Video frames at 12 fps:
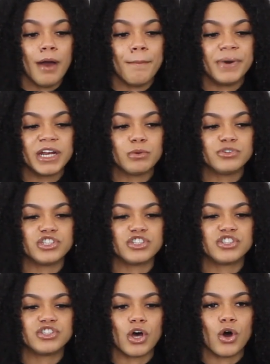but it was
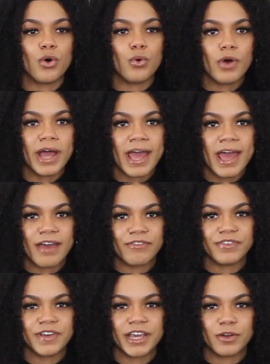just so
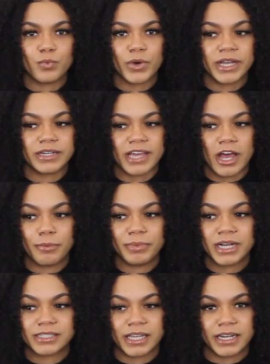heavy and weighed down
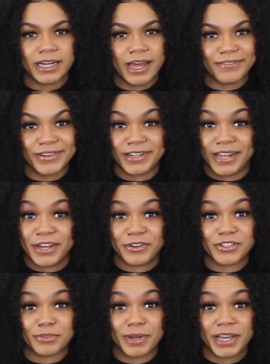because I didn't have any
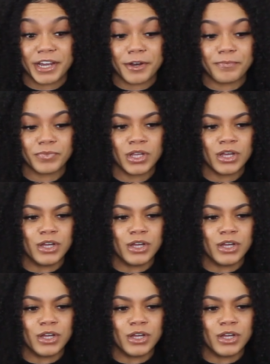layers in my hair.